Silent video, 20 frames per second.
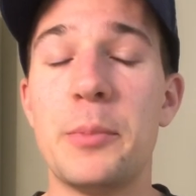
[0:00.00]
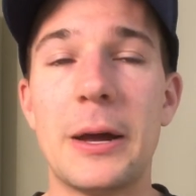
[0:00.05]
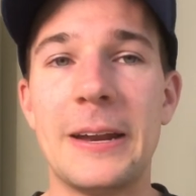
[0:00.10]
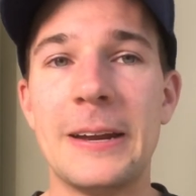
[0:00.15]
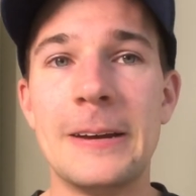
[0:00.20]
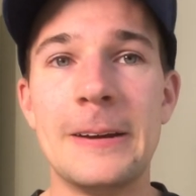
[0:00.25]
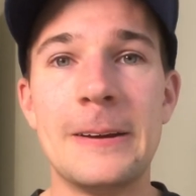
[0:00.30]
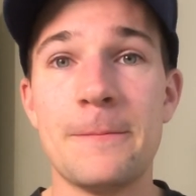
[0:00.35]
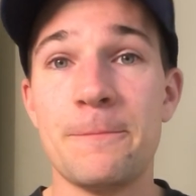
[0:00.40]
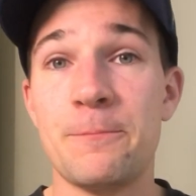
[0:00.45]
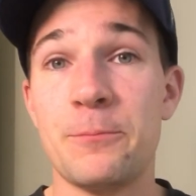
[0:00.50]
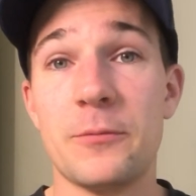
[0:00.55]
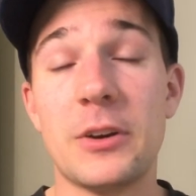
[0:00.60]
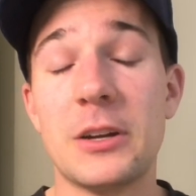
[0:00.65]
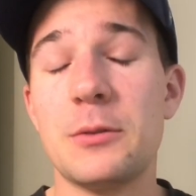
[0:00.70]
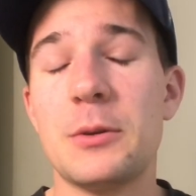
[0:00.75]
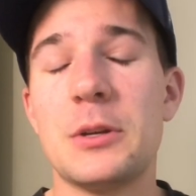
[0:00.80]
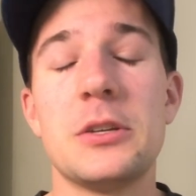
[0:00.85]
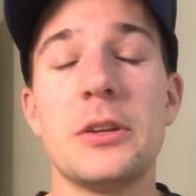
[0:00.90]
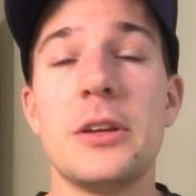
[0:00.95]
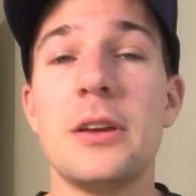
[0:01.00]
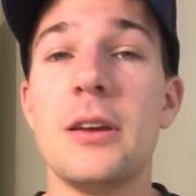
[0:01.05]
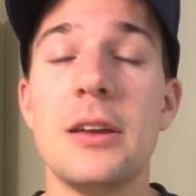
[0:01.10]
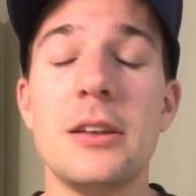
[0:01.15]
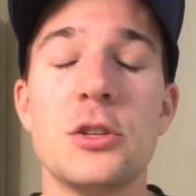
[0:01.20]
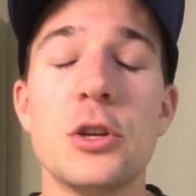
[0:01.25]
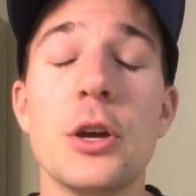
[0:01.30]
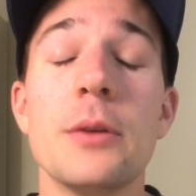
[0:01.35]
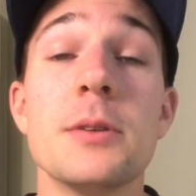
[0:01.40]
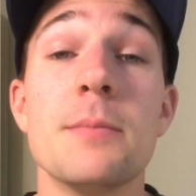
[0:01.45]
But fundamentally,
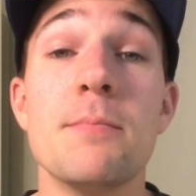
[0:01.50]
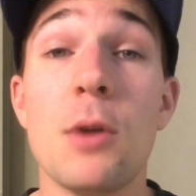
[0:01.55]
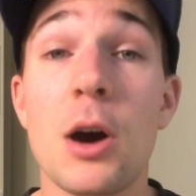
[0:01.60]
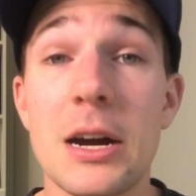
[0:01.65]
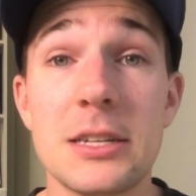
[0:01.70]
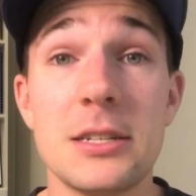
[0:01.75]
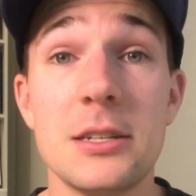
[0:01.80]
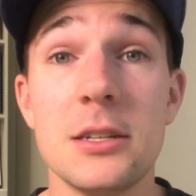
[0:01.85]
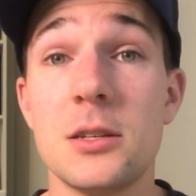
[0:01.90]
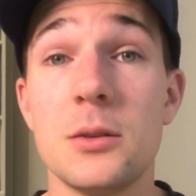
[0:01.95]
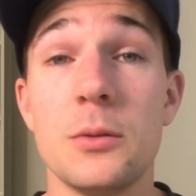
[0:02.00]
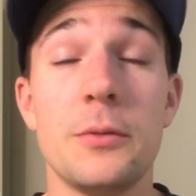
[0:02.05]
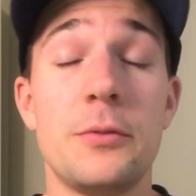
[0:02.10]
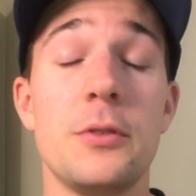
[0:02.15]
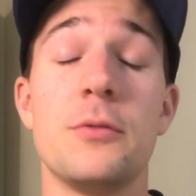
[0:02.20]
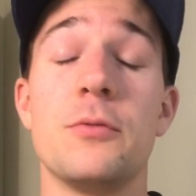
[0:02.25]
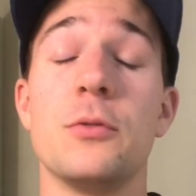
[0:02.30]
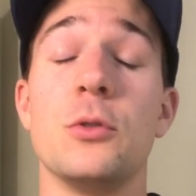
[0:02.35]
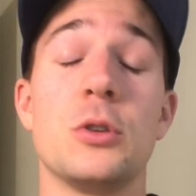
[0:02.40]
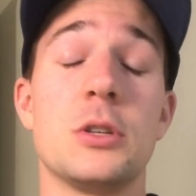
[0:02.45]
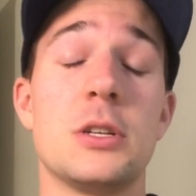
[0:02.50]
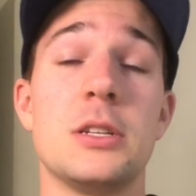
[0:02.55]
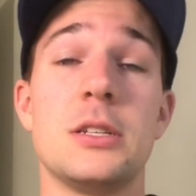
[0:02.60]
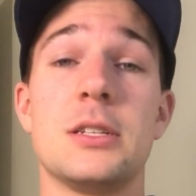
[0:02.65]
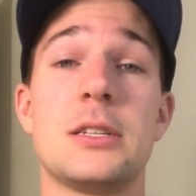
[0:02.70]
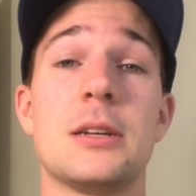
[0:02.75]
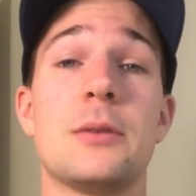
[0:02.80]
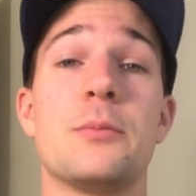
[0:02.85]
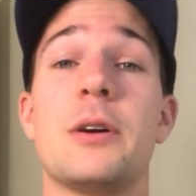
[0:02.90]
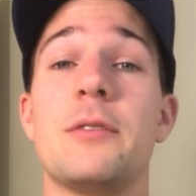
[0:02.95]
in terms of my system, if you've looked into
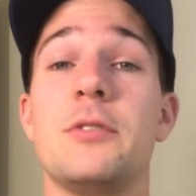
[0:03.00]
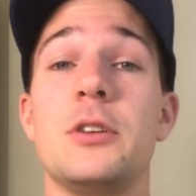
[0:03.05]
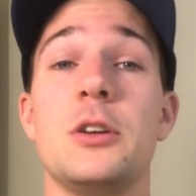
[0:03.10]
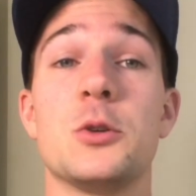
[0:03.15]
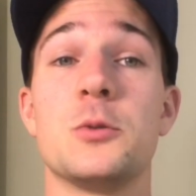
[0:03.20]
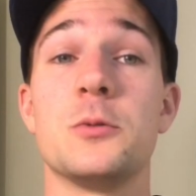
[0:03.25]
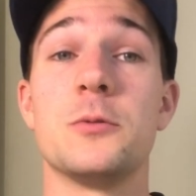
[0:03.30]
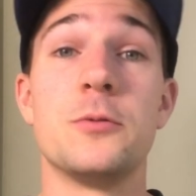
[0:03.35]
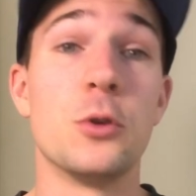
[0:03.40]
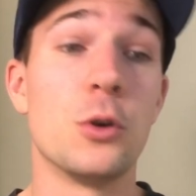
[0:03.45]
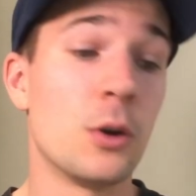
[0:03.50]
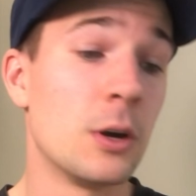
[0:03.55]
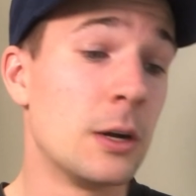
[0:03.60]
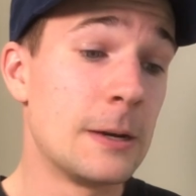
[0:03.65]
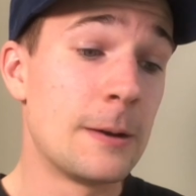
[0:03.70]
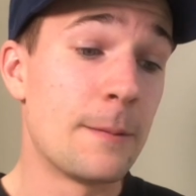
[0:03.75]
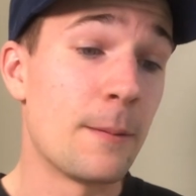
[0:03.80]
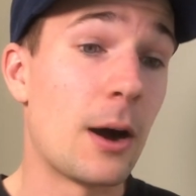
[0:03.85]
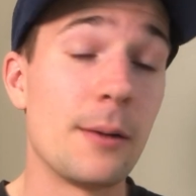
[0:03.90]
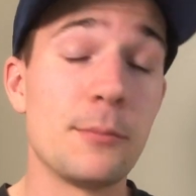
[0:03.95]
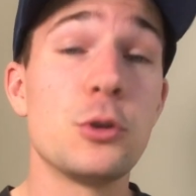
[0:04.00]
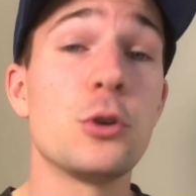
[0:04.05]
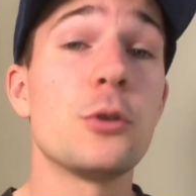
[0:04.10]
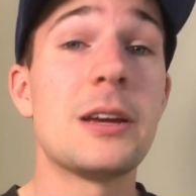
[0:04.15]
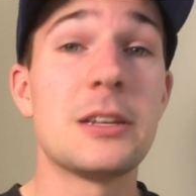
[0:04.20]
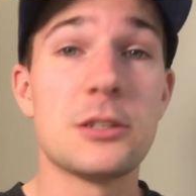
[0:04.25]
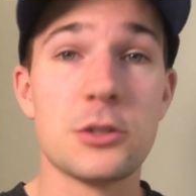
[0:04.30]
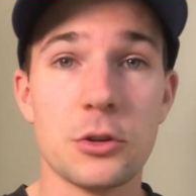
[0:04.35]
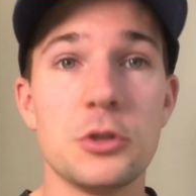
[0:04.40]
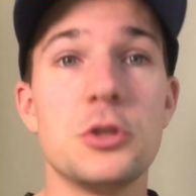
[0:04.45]
some of my videos before, I'm talking
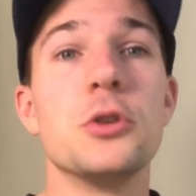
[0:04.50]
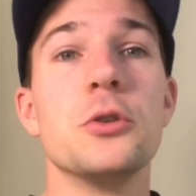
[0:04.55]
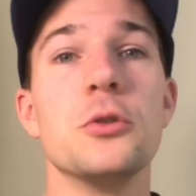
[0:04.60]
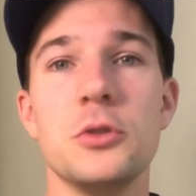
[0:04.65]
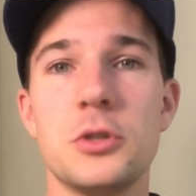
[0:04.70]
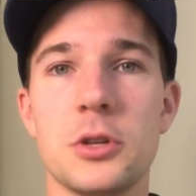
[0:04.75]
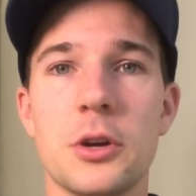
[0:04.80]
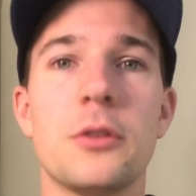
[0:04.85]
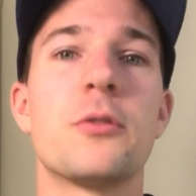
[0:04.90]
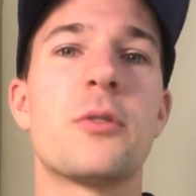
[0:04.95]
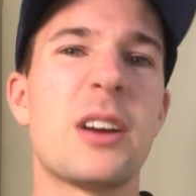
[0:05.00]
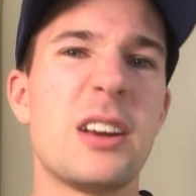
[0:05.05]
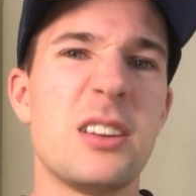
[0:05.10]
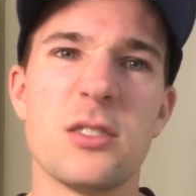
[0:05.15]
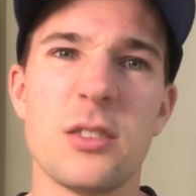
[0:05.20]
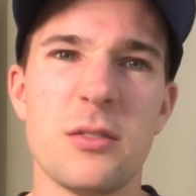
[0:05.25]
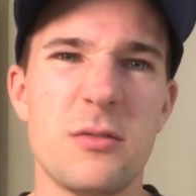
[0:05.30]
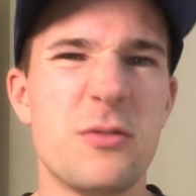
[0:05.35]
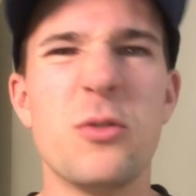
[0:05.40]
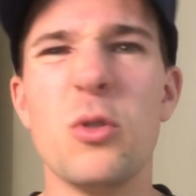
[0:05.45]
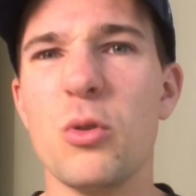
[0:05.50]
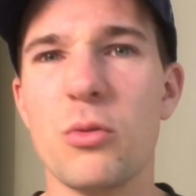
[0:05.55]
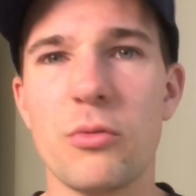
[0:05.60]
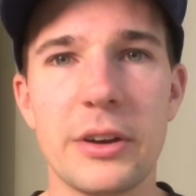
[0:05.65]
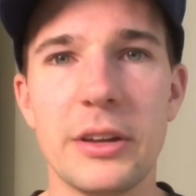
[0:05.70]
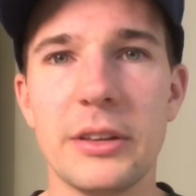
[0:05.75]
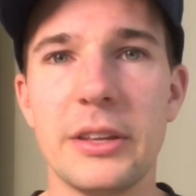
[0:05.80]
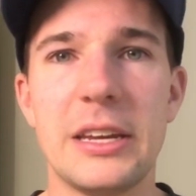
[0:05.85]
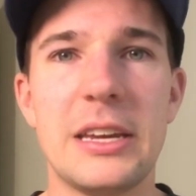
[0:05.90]
about zone 2, zone 3, and zone 4 really